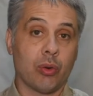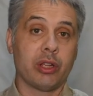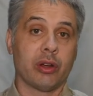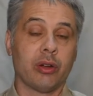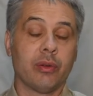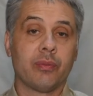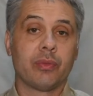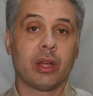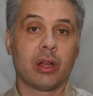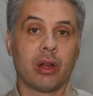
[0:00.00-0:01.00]
audio
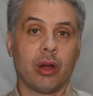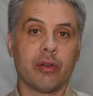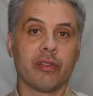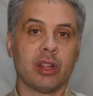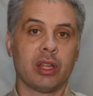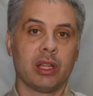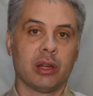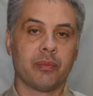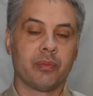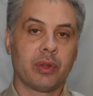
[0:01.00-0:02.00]
over the